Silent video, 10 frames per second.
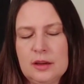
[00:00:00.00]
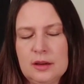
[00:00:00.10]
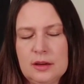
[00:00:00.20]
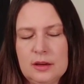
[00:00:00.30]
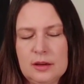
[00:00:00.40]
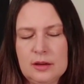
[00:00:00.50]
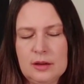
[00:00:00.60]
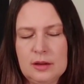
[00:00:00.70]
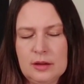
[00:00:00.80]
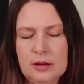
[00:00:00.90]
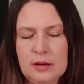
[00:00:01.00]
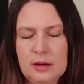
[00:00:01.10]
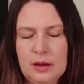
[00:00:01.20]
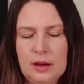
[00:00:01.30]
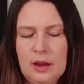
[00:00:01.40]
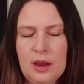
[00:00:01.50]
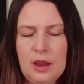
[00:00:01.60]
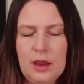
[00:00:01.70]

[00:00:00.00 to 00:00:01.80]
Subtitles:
(no one is talking)